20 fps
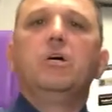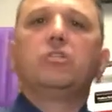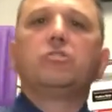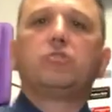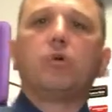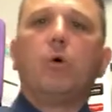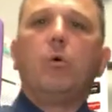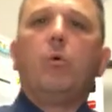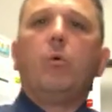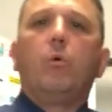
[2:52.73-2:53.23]

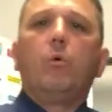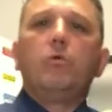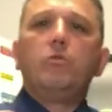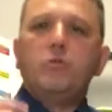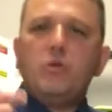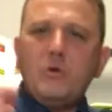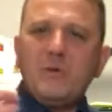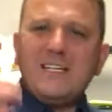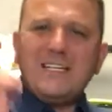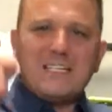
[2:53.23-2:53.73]
So
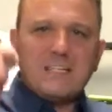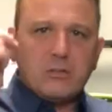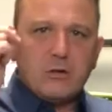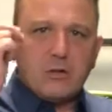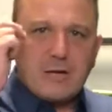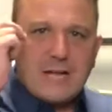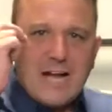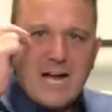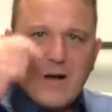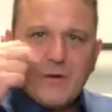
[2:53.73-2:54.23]
you need to
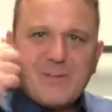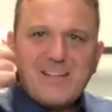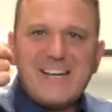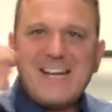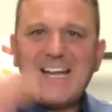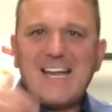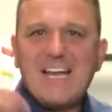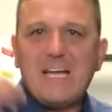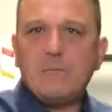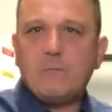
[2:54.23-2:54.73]
look, how can
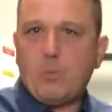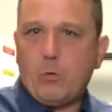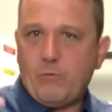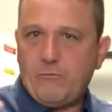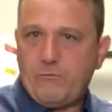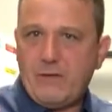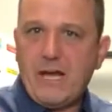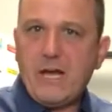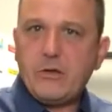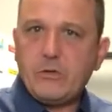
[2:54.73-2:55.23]
I add more
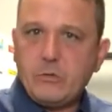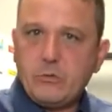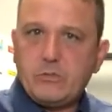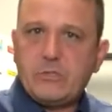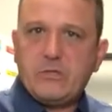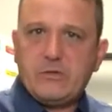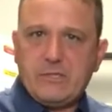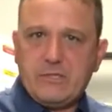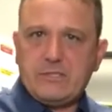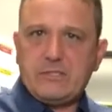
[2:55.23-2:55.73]
value
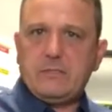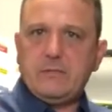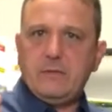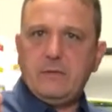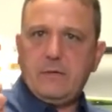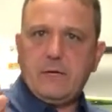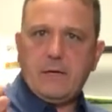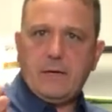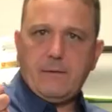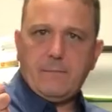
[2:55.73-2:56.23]
to this
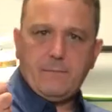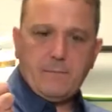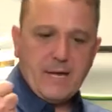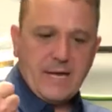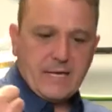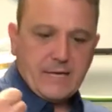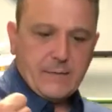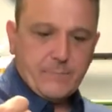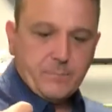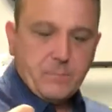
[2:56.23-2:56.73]

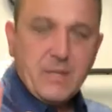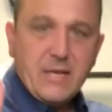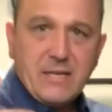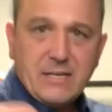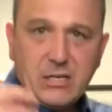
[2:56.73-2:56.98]
magnet?